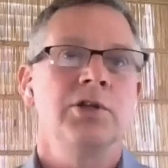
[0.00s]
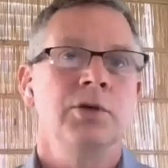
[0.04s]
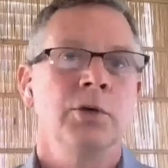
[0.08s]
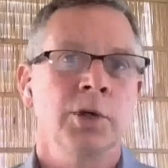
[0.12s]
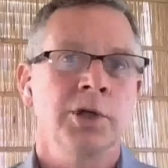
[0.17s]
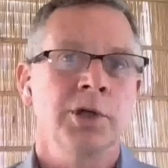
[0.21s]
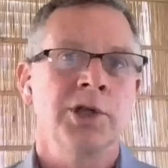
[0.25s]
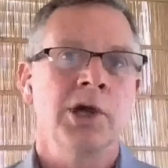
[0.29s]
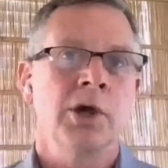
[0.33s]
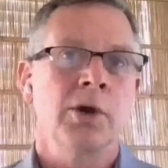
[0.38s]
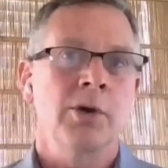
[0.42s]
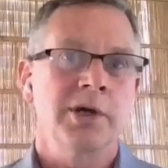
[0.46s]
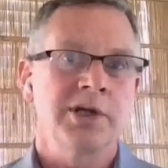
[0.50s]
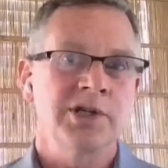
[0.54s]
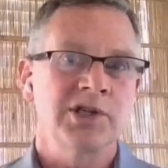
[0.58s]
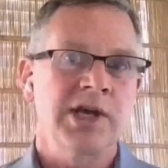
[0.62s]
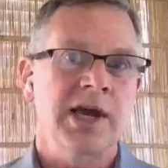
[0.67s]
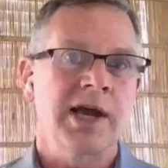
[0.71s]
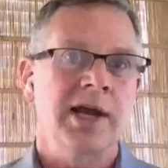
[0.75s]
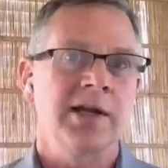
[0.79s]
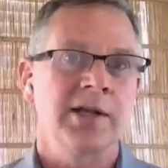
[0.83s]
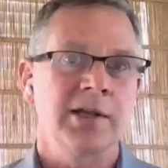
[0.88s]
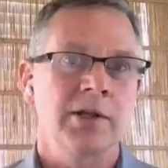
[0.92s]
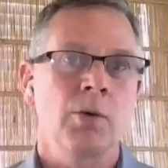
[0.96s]
you will know
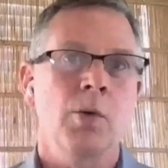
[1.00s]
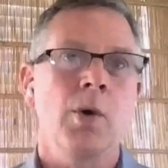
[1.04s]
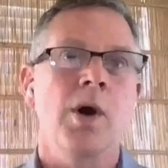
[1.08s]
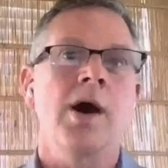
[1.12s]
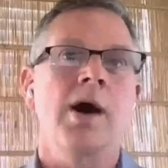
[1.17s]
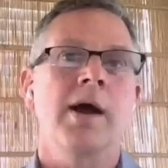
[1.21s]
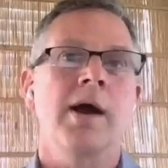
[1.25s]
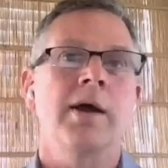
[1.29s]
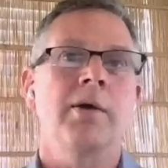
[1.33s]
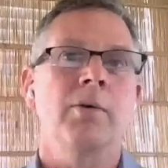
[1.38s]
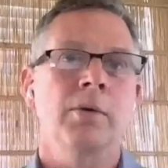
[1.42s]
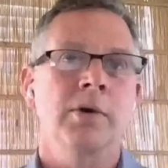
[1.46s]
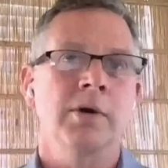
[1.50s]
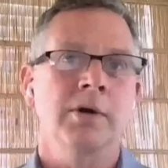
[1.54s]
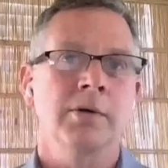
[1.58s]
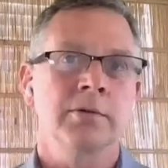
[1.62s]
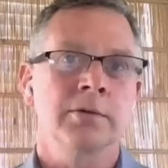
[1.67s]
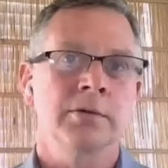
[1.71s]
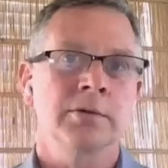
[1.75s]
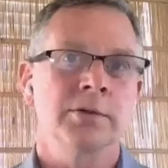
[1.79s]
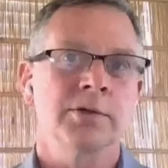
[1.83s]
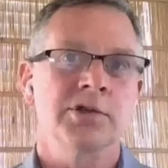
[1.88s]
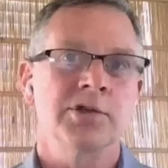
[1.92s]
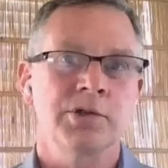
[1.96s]
exactly why, what
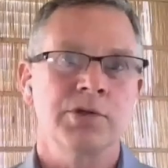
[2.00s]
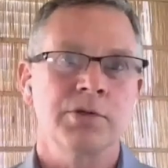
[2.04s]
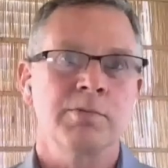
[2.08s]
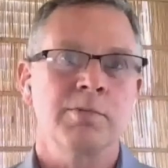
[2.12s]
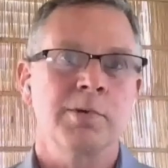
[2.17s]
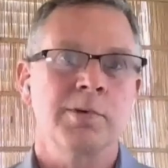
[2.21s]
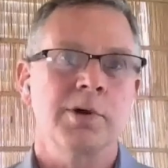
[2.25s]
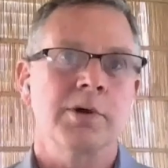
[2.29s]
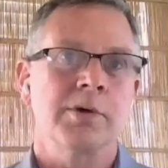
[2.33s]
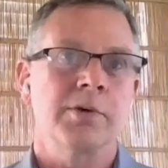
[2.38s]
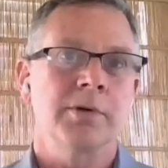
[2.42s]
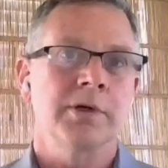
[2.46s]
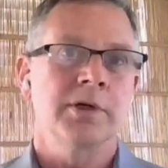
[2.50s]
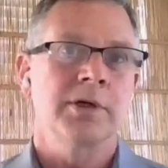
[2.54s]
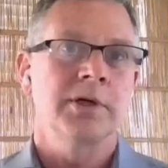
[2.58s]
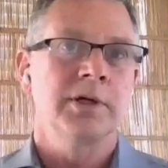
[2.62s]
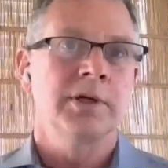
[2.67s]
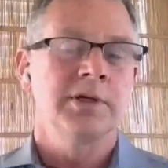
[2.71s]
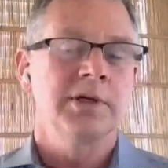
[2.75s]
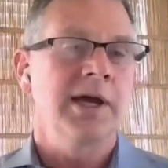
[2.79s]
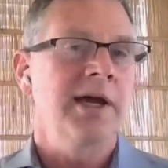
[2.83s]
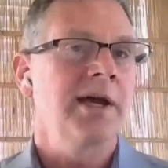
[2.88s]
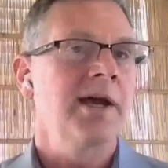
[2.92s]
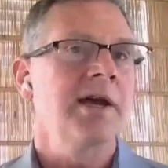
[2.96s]
rules you broke.
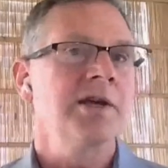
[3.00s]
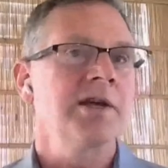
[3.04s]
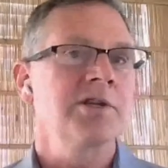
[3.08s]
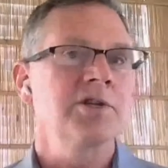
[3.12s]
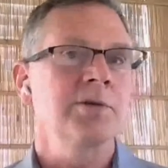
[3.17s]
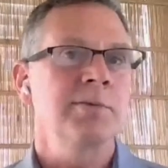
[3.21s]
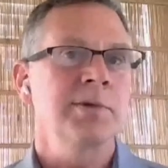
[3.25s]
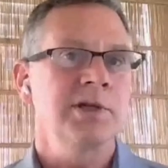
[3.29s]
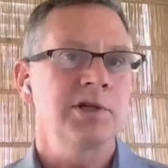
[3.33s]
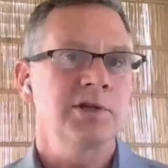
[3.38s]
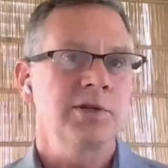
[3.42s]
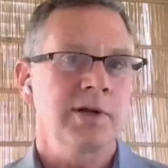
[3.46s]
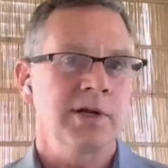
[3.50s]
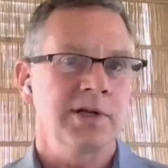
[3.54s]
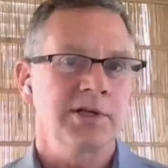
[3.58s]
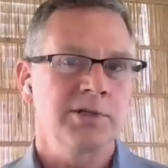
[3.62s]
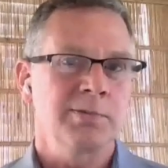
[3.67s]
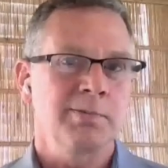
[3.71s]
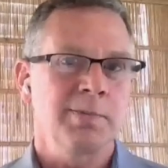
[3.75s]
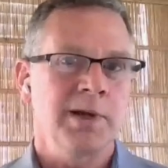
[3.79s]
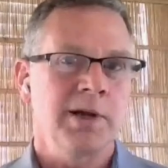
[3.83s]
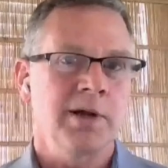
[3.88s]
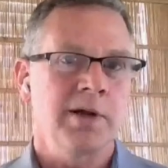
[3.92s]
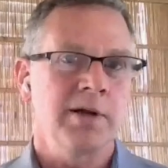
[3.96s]
That has to be
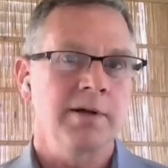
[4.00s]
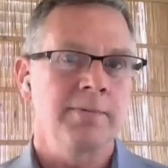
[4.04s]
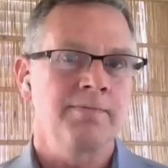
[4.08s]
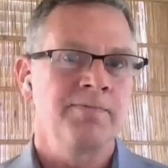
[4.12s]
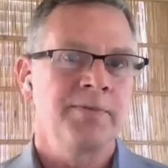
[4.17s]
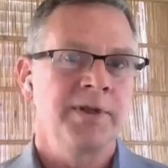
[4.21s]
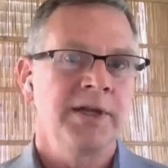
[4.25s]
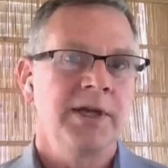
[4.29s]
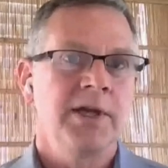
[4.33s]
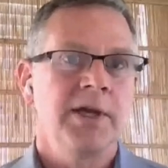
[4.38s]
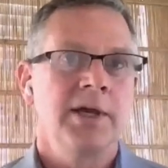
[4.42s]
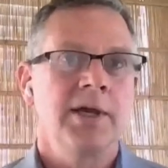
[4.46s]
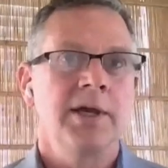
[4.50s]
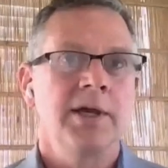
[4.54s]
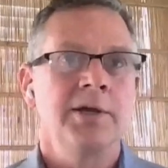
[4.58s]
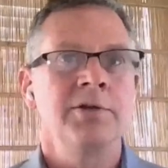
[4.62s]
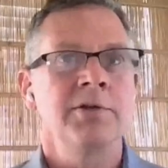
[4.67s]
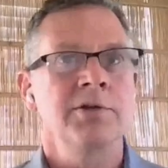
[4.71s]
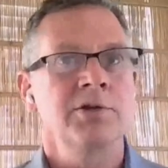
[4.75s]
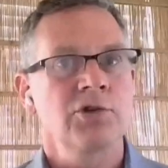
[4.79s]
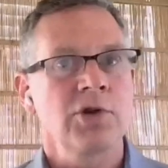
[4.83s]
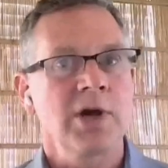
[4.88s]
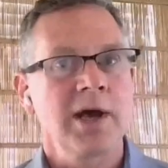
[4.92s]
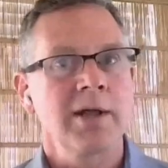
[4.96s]
transparent.
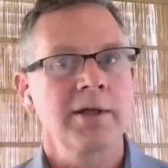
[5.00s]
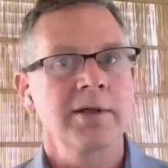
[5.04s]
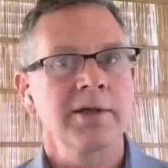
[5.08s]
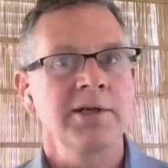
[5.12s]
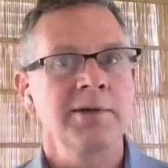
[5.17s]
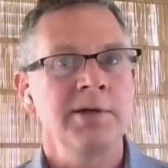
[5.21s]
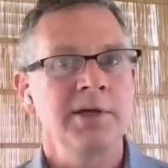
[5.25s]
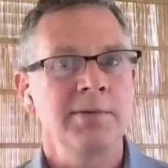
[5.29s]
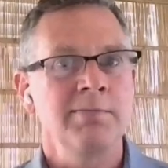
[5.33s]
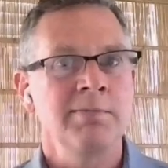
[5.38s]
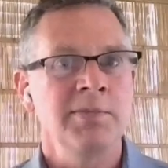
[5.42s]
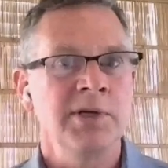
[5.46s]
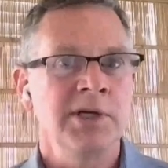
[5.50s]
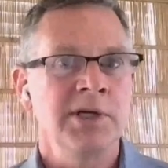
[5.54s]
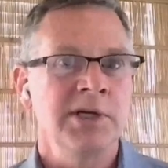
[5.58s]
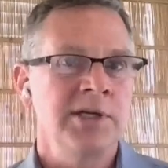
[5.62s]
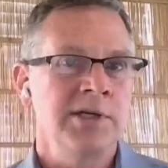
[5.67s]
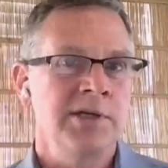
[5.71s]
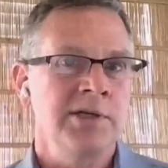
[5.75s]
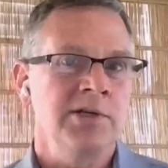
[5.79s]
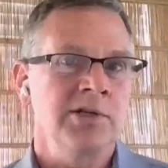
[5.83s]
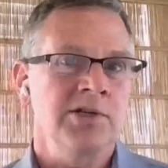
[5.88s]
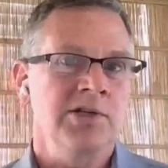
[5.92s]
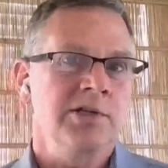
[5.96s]
Neutrality
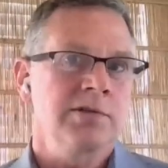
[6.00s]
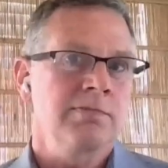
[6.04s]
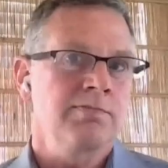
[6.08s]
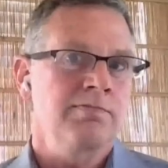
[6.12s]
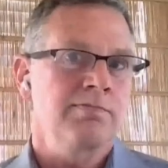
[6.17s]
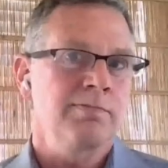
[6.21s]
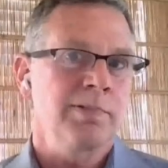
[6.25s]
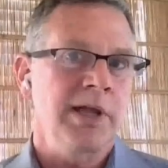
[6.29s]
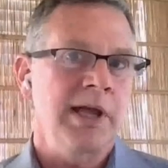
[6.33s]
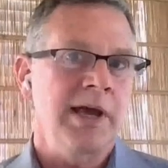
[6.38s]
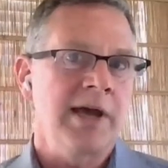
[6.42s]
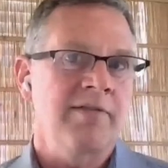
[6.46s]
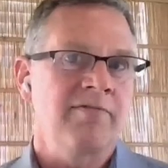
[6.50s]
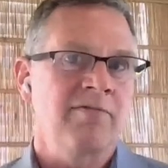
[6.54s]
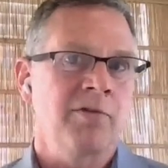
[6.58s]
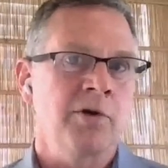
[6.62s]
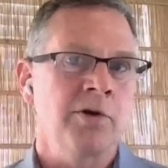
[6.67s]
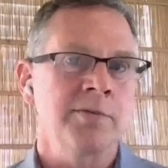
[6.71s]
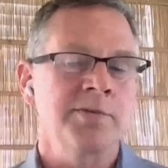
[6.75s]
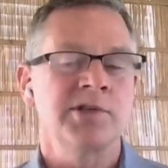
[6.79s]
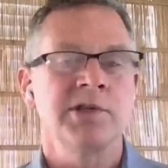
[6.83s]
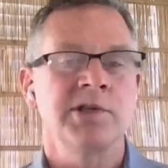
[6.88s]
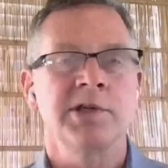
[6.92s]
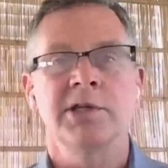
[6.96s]
means
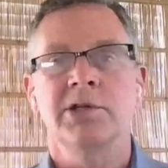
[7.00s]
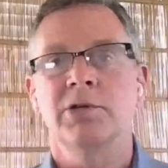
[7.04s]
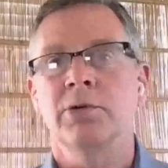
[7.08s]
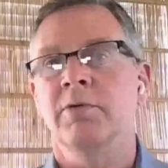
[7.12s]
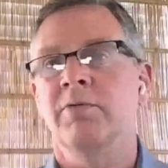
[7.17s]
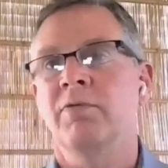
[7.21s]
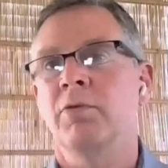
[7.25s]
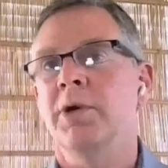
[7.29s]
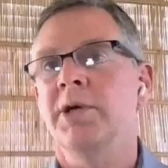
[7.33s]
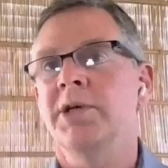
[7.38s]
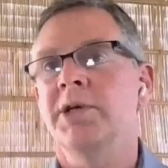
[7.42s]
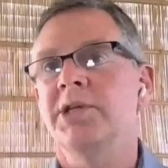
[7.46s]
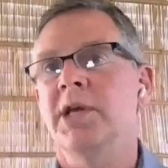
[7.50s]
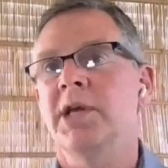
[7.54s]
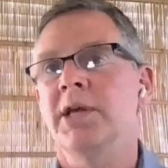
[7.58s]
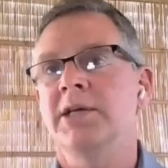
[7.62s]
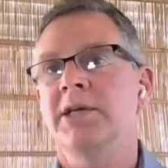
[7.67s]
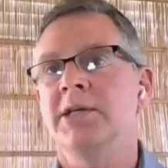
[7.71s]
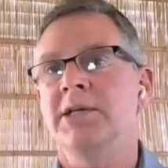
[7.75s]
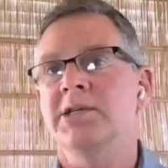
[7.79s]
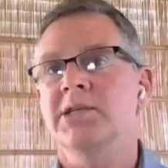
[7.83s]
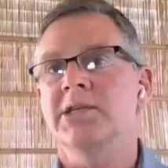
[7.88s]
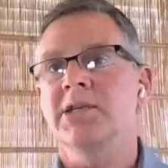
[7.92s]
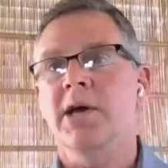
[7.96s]
platforms need to avoid
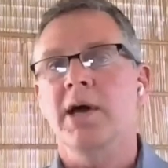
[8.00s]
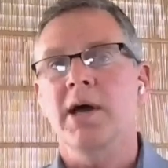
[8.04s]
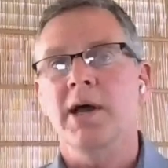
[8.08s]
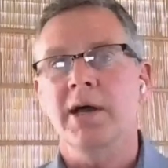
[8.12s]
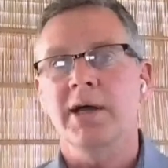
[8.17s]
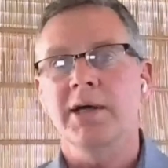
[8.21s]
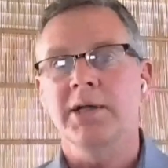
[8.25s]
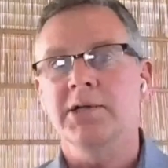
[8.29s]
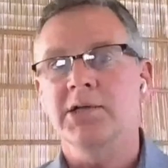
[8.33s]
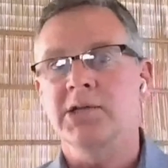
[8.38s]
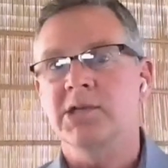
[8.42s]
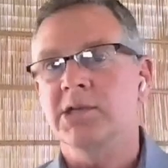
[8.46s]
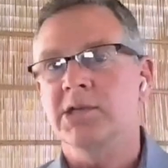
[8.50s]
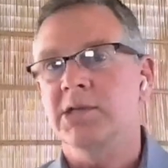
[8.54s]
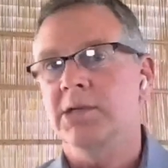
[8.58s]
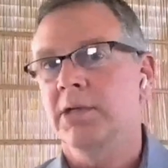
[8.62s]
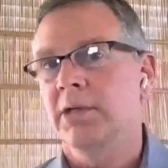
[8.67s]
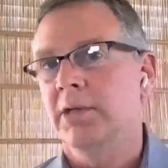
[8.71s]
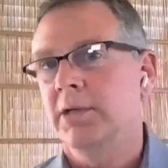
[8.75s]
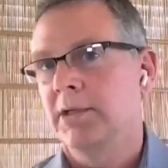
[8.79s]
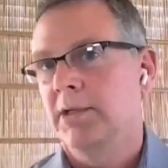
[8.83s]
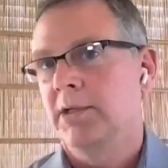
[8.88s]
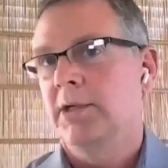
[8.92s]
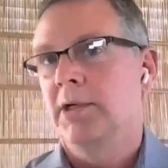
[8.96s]
taking sides
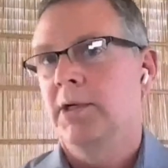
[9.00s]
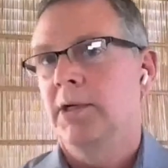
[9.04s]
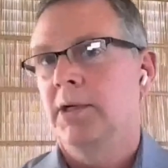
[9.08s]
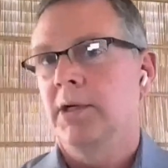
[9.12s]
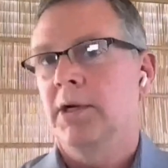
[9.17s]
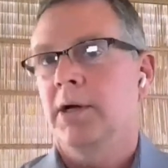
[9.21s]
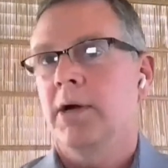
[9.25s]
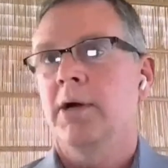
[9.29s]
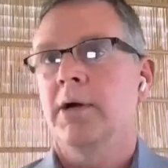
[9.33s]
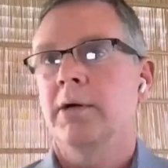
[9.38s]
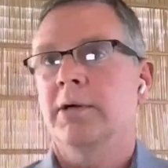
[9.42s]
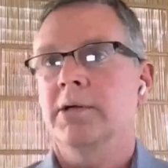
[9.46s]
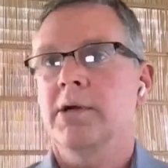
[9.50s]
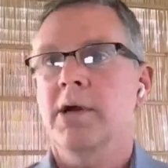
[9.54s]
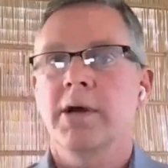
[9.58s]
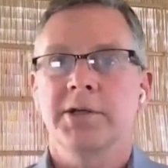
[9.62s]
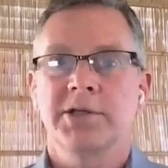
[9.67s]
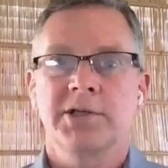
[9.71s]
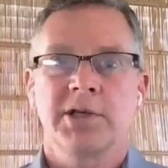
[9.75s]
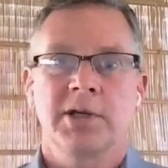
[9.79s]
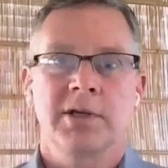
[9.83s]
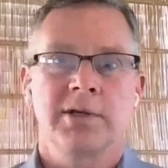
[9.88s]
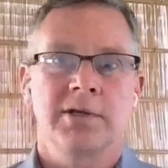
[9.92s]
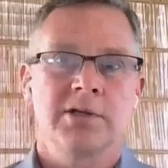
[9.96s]
on uh,
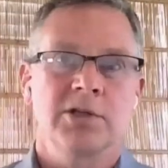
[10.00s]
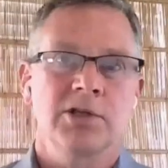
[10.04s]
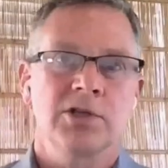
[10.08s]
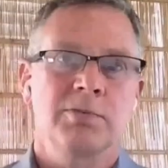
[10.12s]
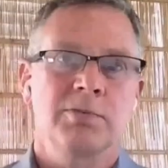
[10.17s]
content